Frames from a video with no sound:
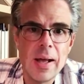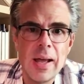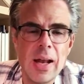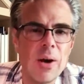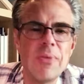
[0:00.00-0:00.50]

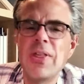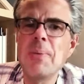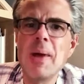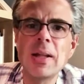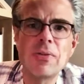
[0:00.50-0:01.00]
You know,
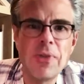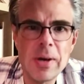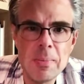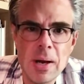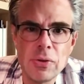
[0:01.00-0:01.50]
think back to
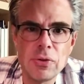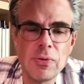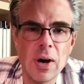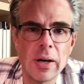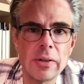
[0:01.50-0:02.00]
fundamentals of
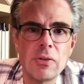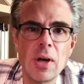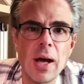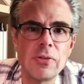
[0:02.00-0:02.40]
art.